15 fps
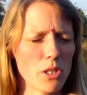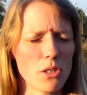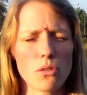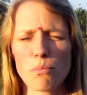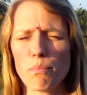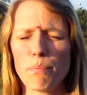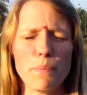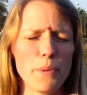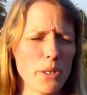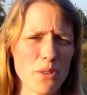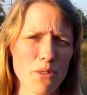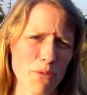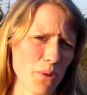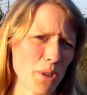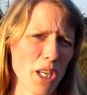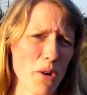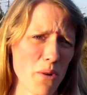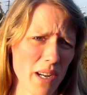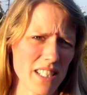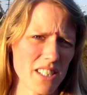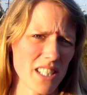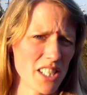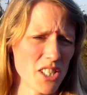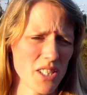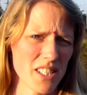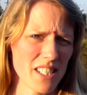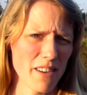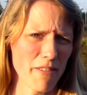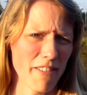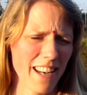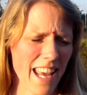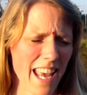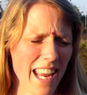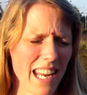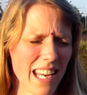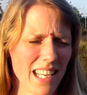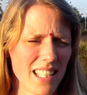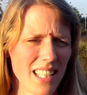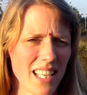You do beautiful yoga sessions every day.